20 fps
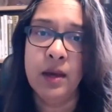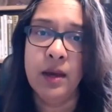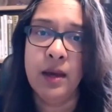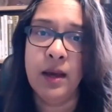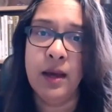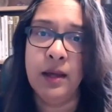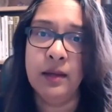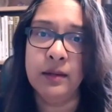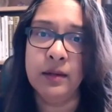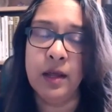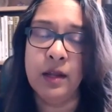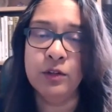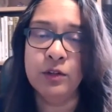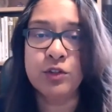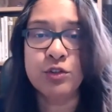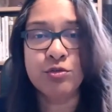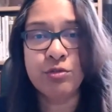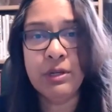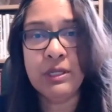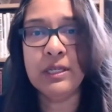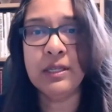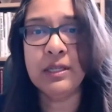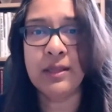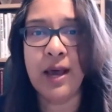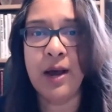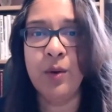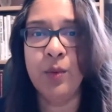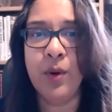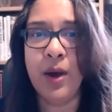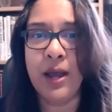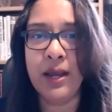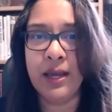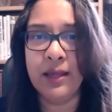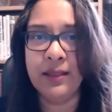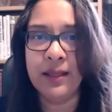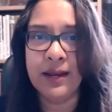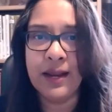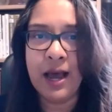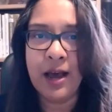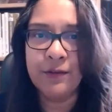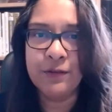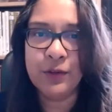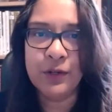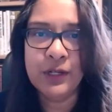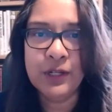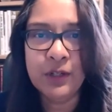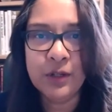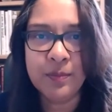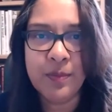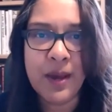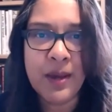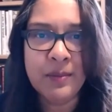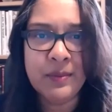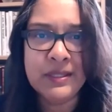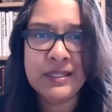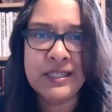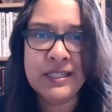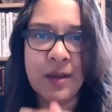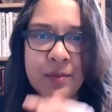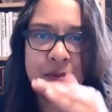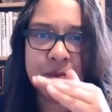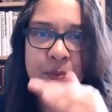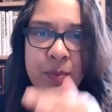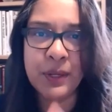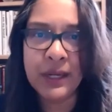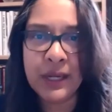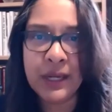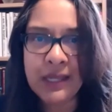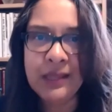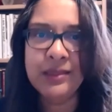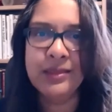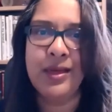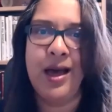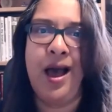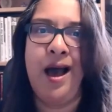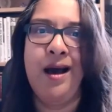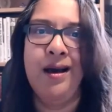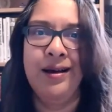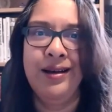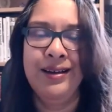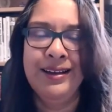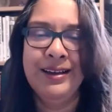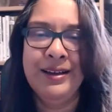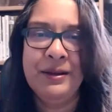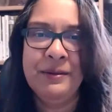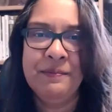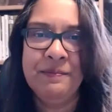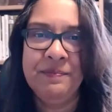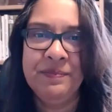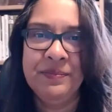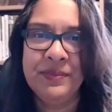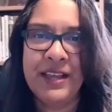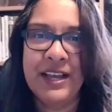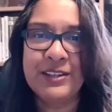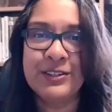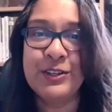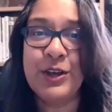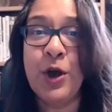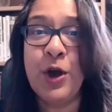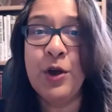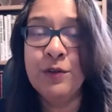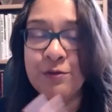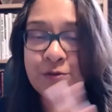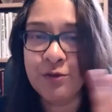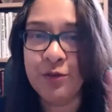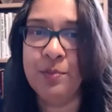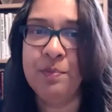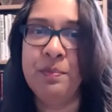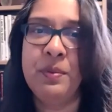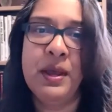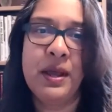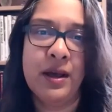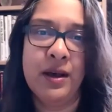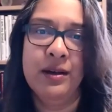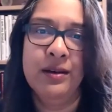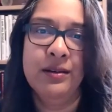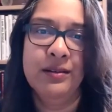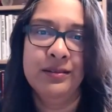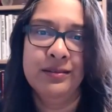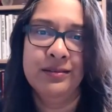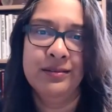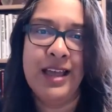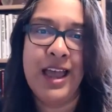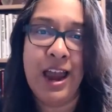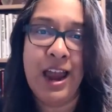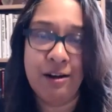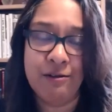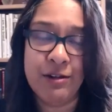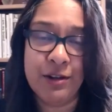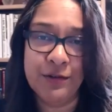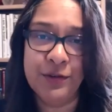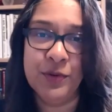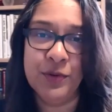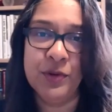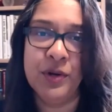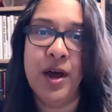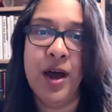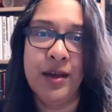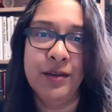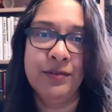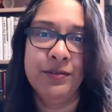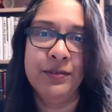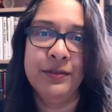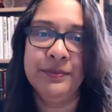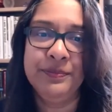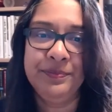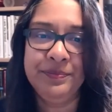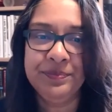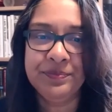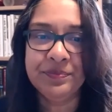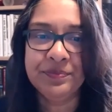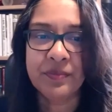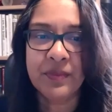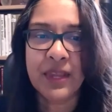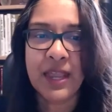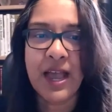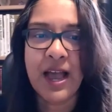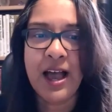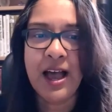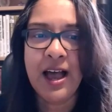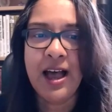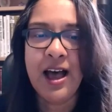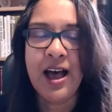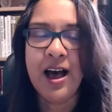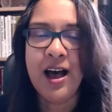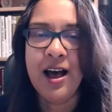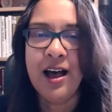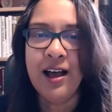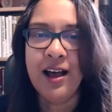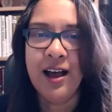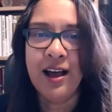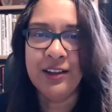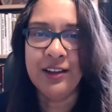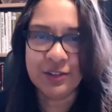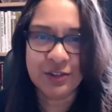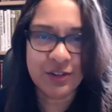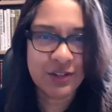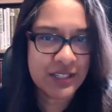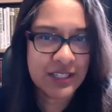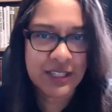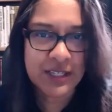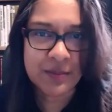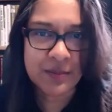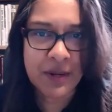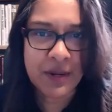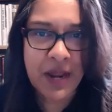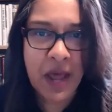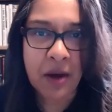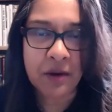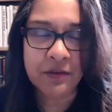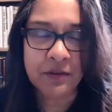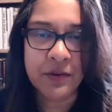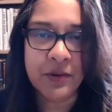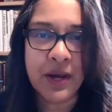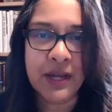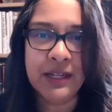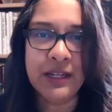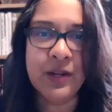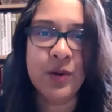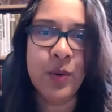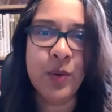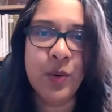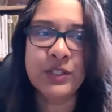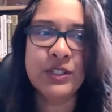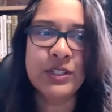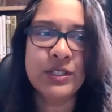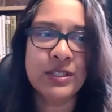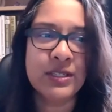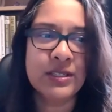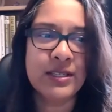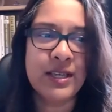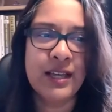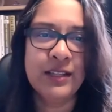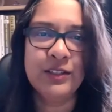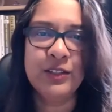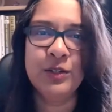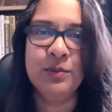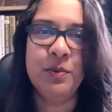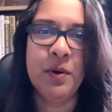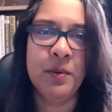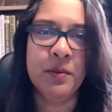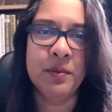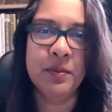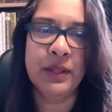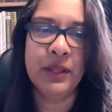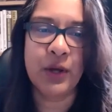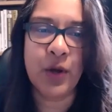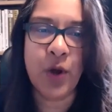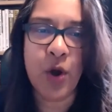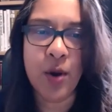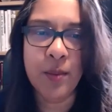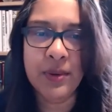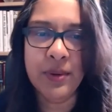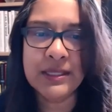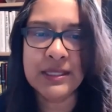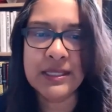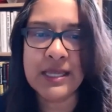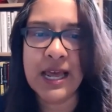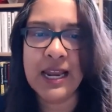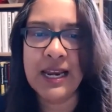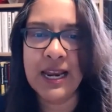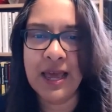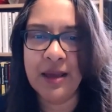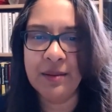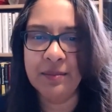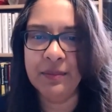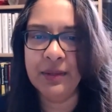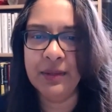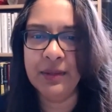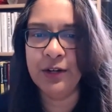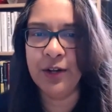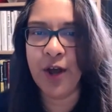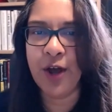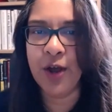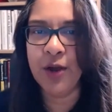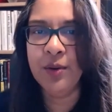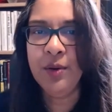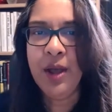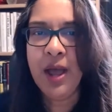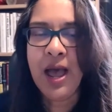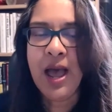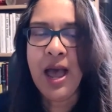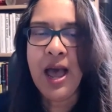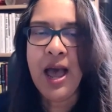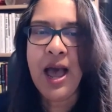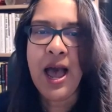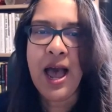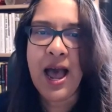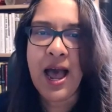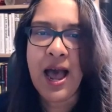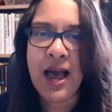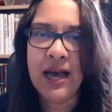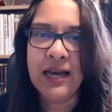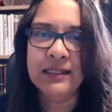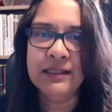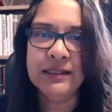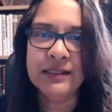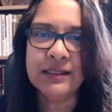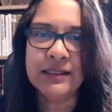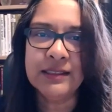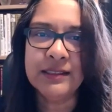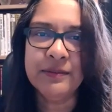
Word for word: and, and treat it that way. And then have your little baby steps beneath that as the overall bigger area of your life. I trust this has been helpful. Any questions, I said, do pop them in the comments and let me know. And